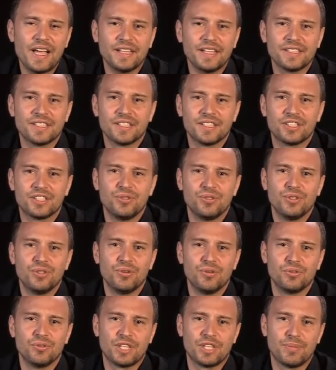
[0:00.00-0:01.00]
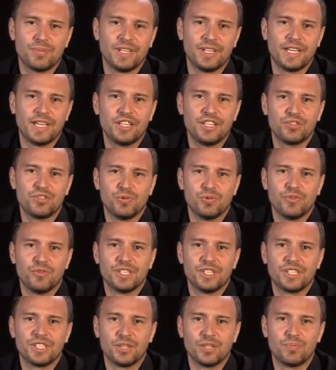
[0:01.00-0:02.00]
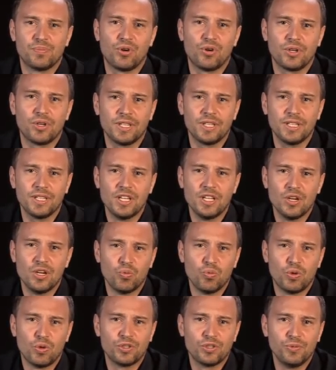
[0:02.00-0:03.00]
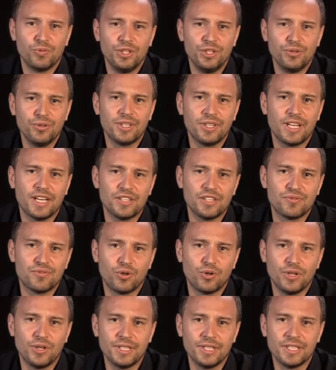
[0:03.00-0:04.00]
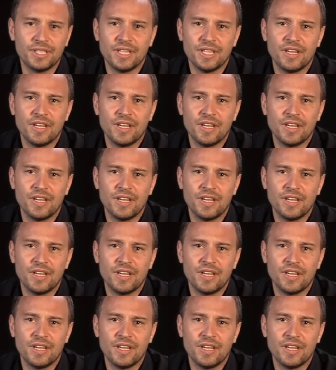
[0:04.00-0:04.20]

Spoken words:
access to those applications within a single portal. What do we utilize for it?